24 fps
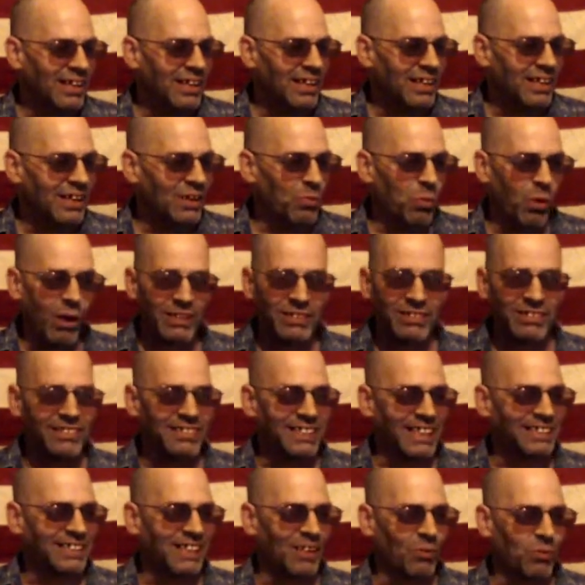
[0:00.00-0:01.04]
It wasn't
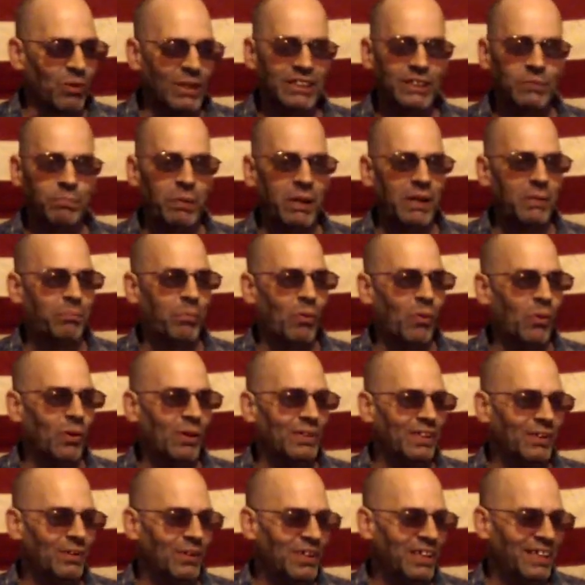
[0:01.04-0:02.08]
that the rich people
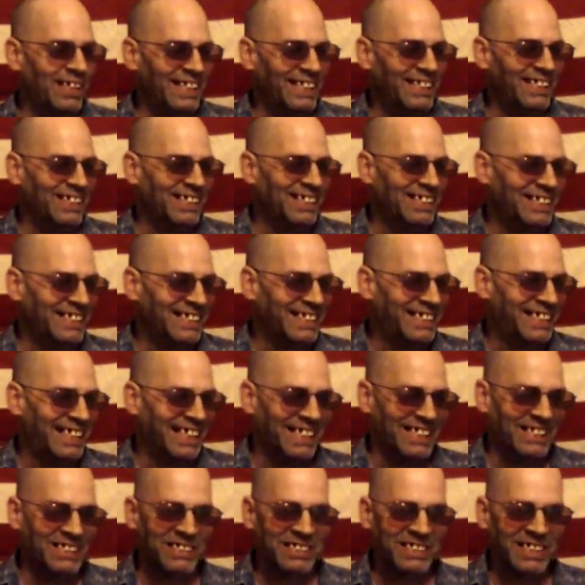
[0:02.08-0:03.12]
and the
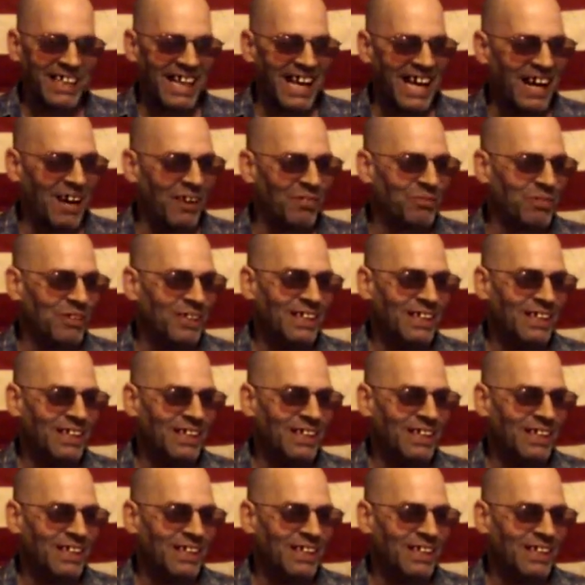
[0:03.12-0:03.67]
kings could have